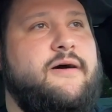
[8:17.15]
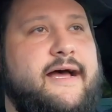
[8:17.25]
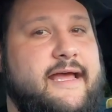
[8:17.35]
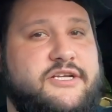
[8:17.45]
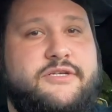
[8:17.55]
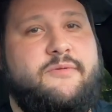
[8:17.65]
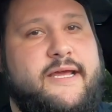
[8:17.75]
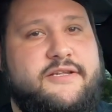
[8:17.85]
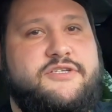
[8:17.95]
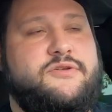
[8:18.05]
I actually
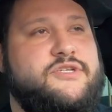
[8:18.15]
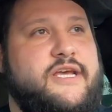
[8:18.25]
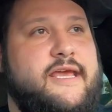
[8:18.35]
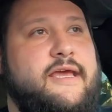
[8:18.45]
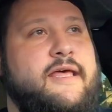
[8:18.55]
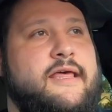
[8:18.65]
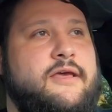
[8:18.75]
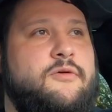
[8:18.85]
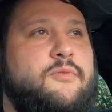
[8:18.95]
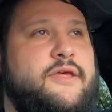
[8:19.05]
weighed a
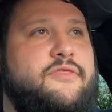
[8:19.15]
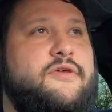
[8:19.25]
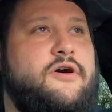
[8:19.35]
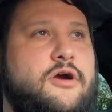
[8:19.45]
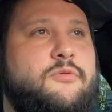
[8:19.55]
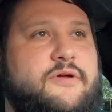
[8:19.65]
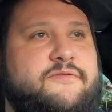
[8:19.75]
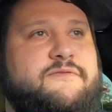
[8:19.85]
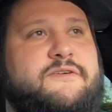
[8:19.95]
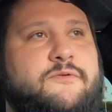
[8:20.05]
2J with an
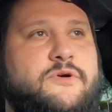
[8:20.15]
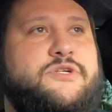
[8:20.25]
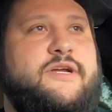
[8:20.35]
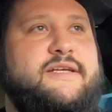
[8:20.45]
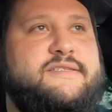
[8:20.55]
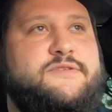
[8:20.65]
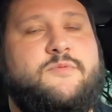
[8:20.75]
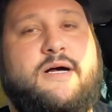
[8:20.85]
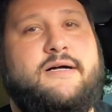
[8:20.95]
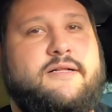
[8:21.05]
R154 trans as
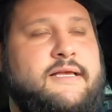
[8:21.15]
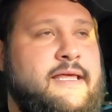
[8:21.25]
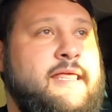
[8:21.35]
well.